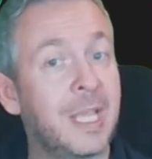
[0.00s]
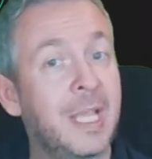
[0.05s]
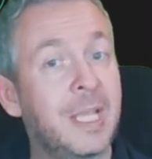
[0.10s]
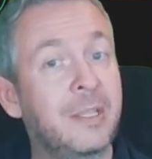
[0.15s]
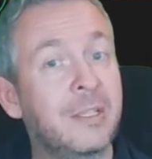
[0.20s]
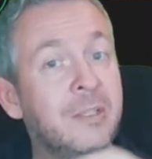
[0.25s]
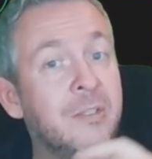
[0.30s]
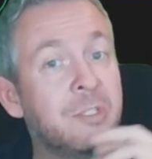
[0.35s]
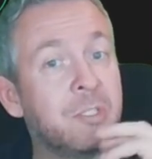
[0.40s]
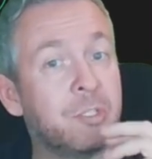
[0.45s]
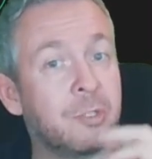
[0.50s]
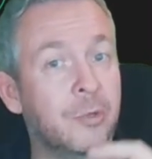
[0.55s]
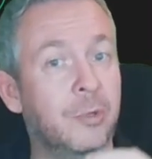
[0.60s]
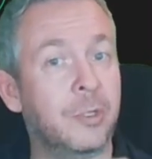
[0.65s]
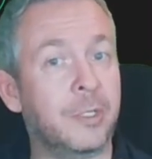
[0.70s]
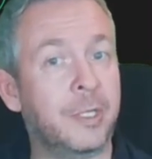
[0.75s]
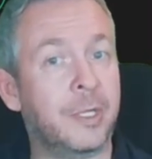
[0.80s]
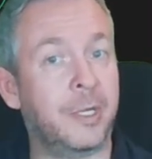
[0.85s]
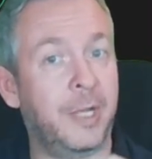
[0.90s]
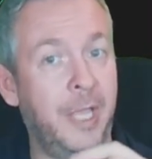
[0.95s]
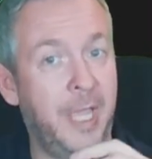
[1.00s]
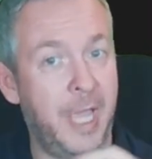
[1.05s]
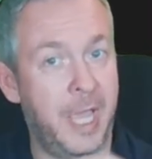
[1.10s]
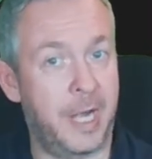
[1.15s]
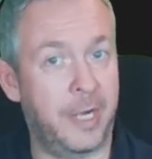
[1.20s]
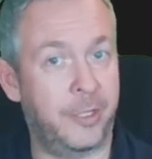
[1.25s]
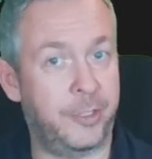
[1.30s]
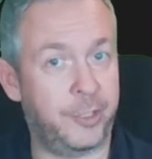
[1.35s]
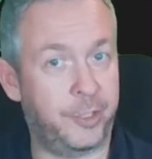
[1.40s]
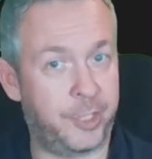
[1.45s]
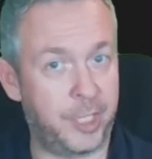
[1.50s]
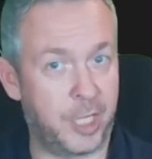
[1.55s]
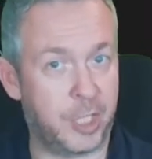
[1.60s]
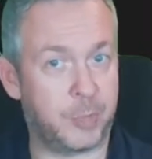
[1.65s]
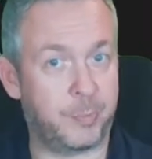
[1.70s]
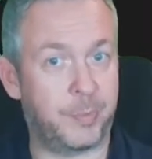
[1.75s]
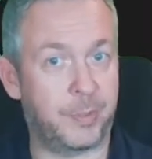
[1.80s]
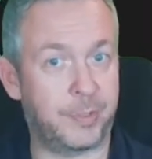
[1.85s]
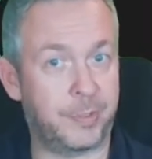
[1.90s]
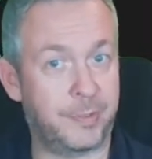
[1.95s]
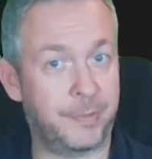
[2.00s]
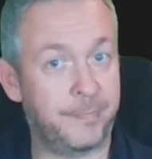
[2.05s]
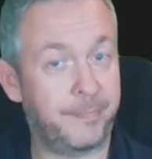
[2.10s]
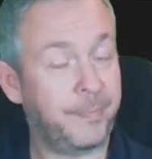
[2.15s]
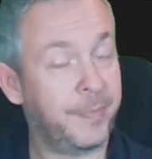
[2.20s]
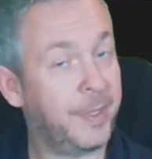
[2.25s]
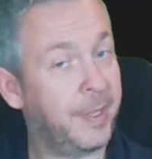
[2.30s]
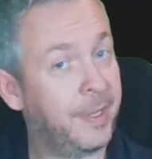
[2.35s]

and a stronger energy dashboard.